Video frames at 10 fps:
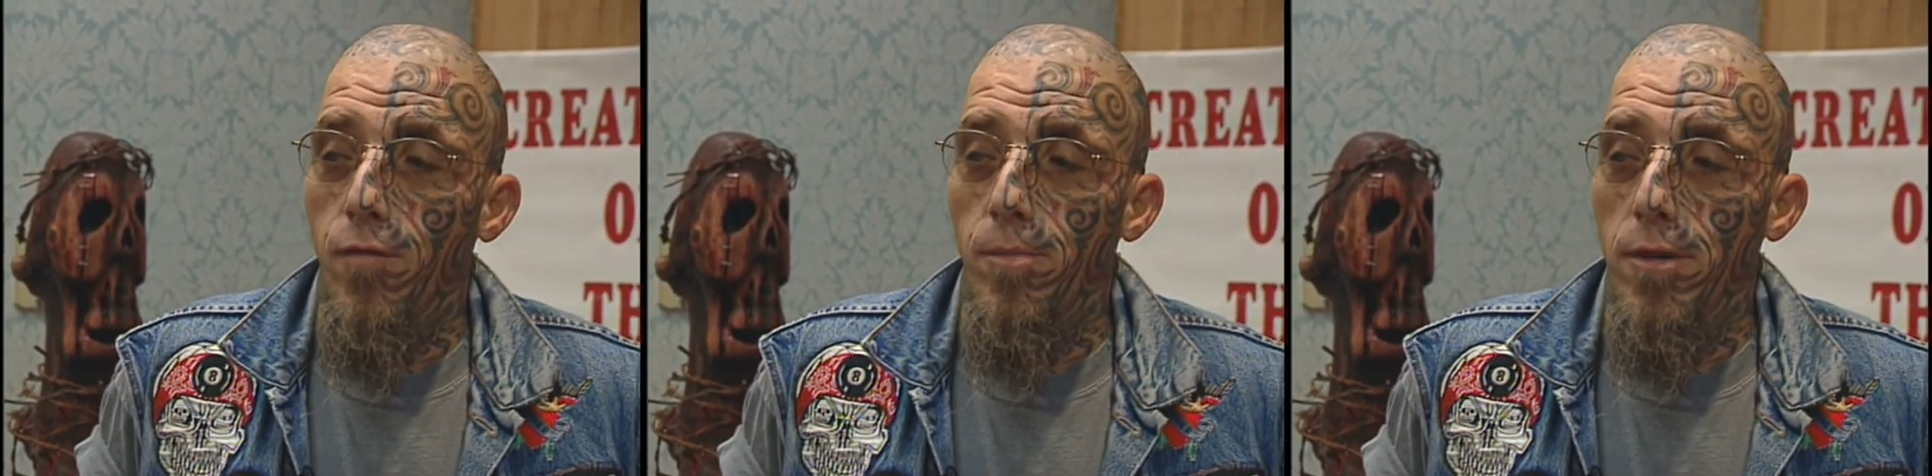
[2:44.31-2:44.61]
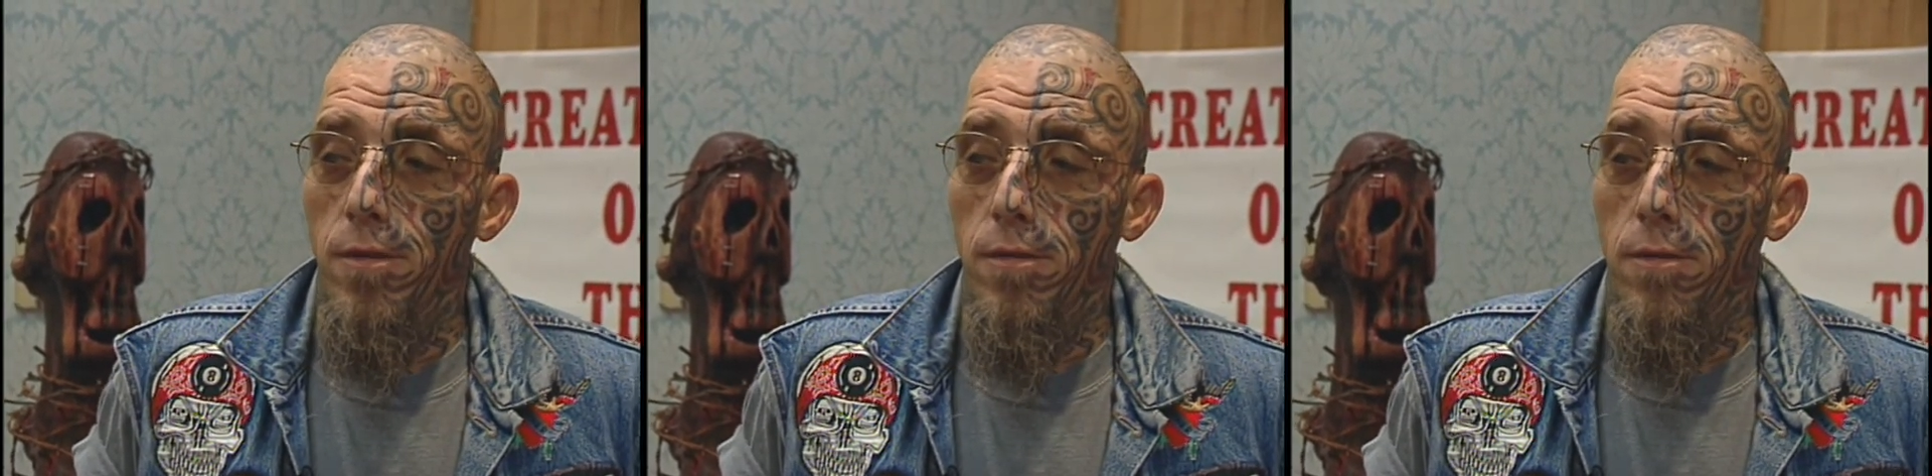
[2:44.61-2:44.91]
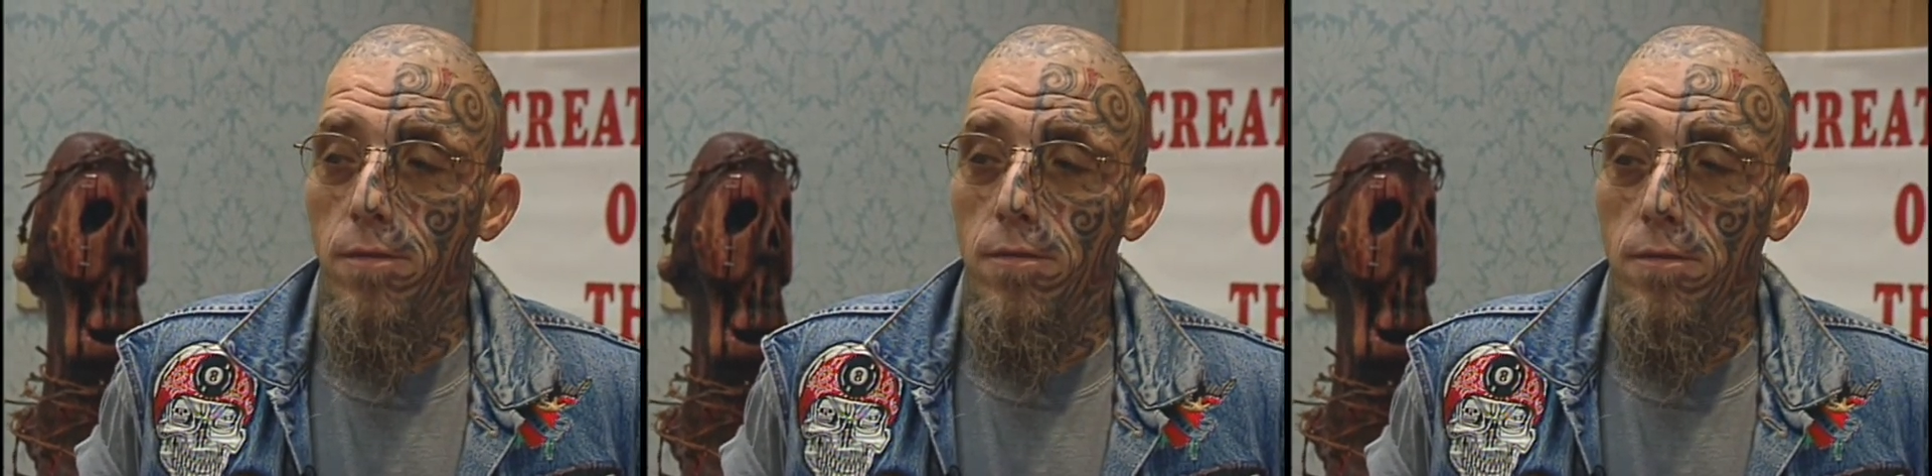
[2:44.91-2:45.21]
I mean, you
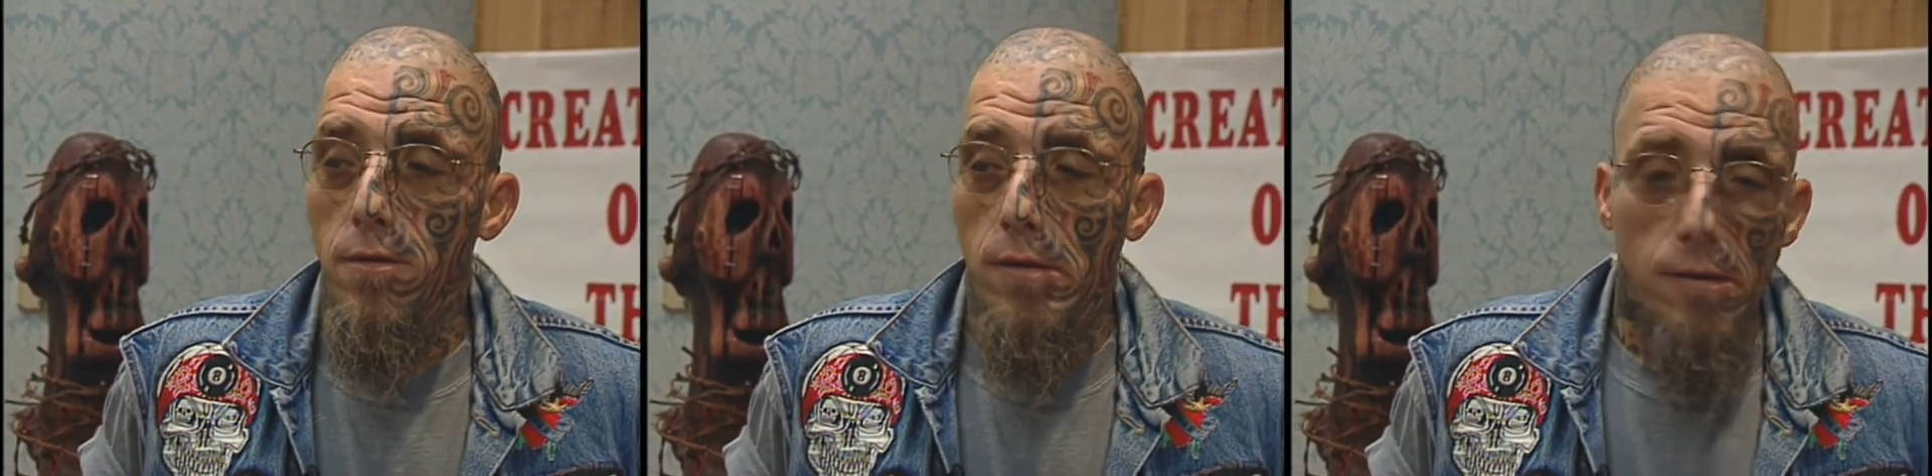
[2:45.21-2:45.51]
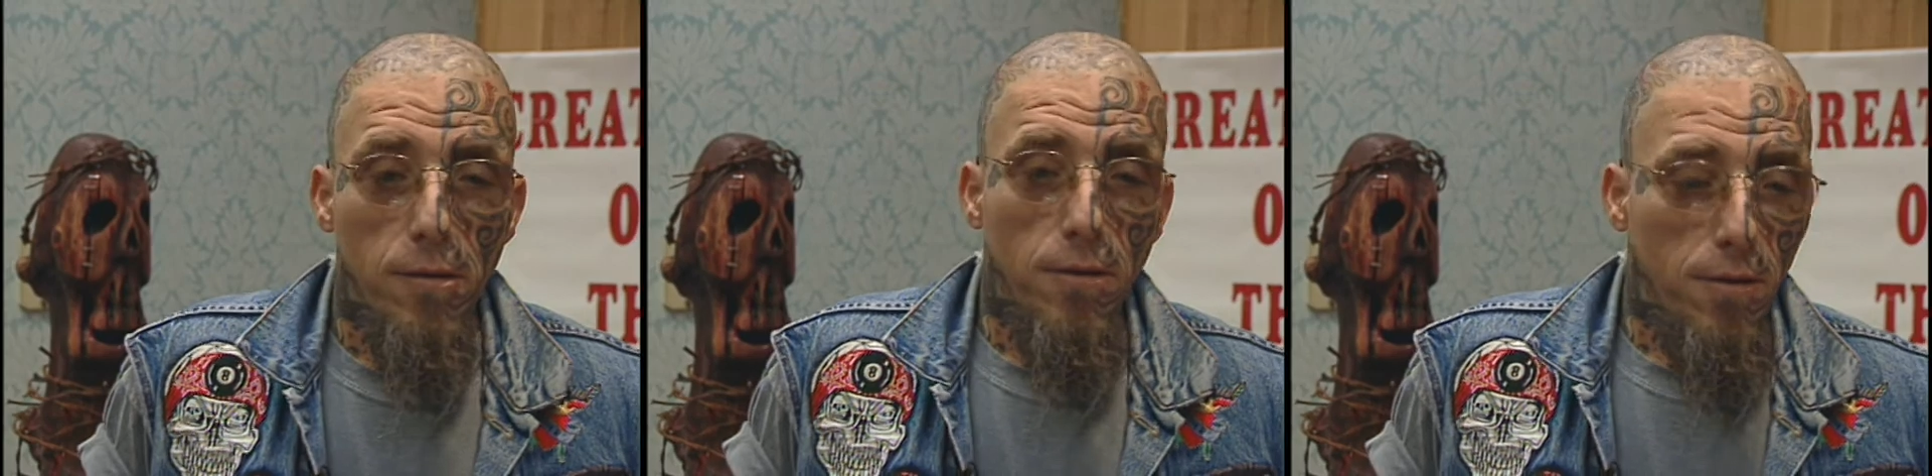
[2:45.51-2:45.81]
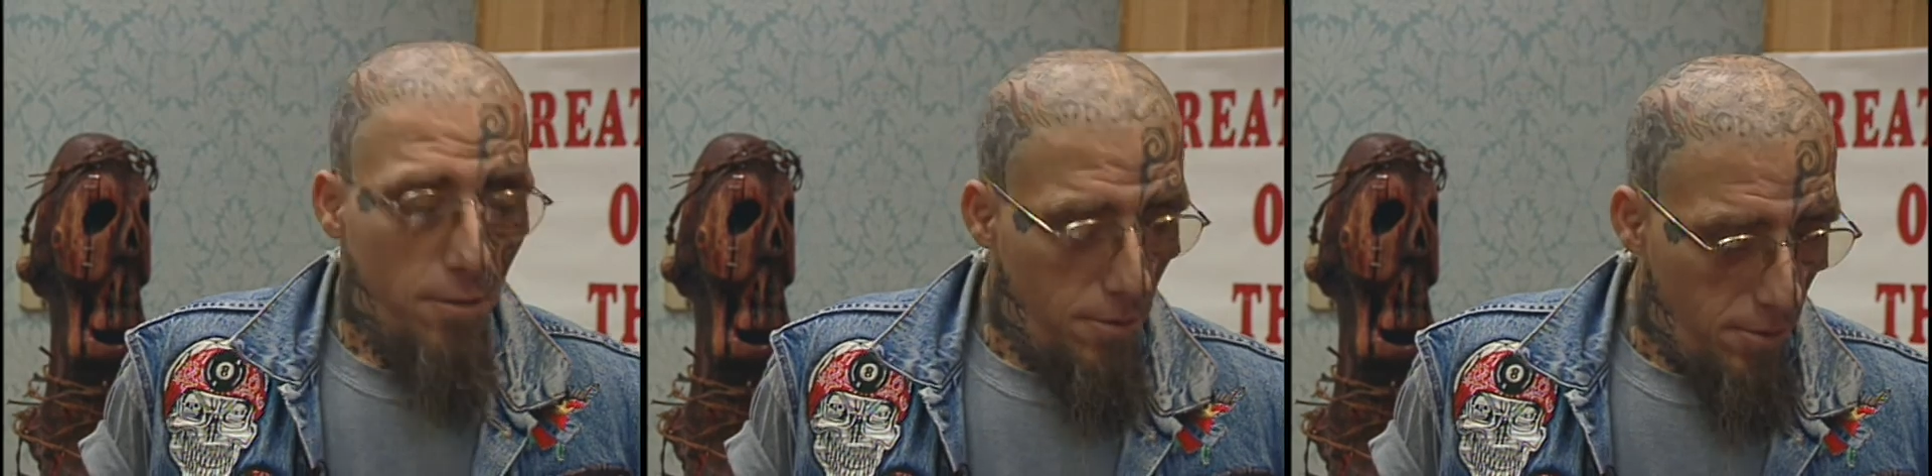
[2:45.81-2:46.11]

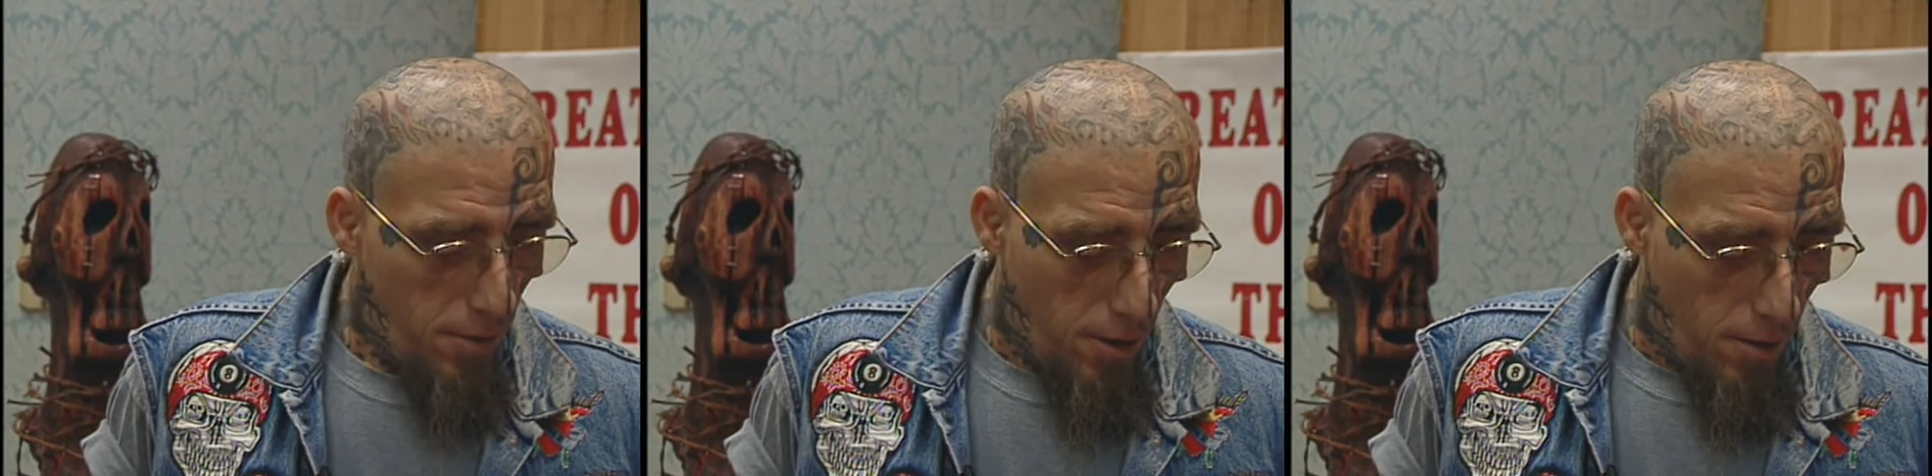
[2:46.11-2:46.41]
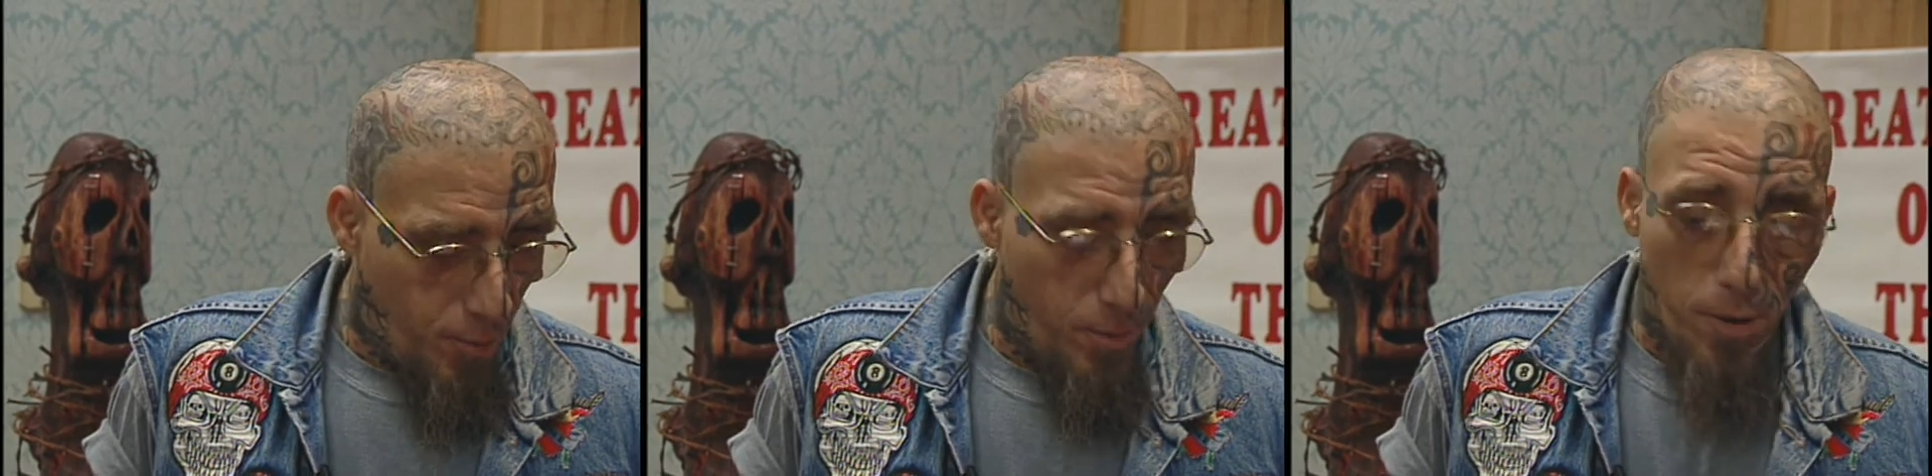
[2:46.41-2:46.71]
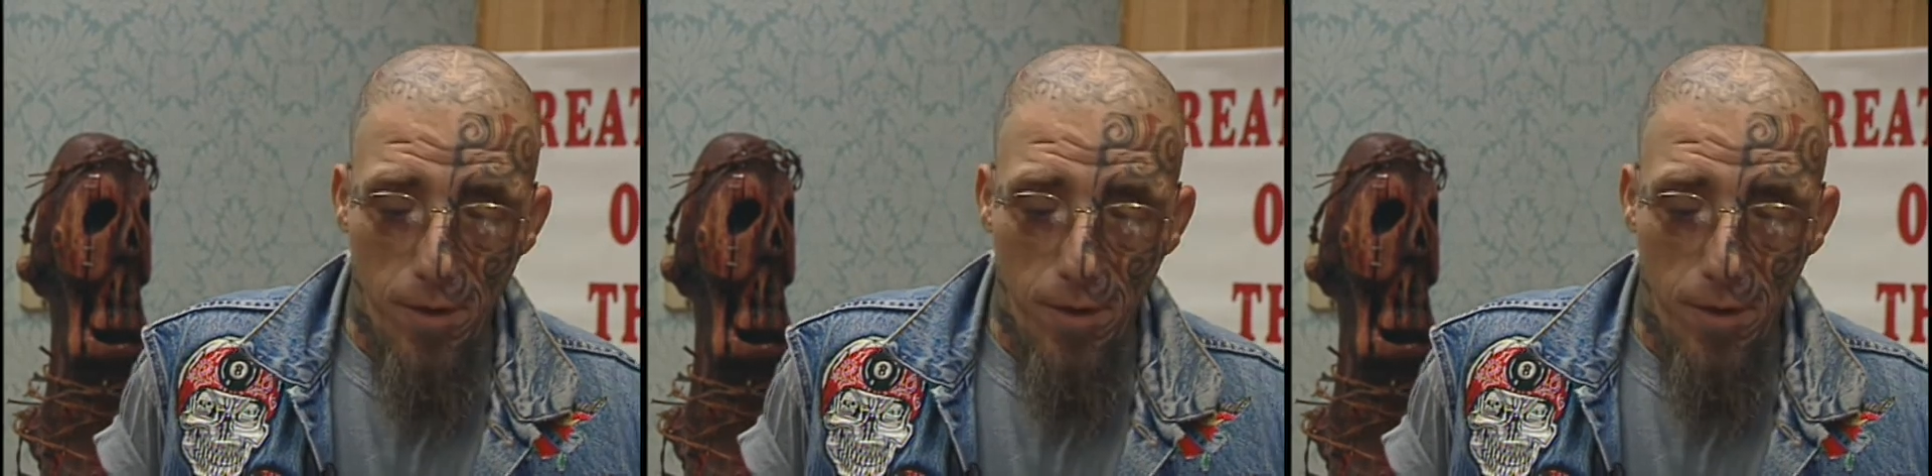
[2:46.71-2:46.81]
know, a lot of people.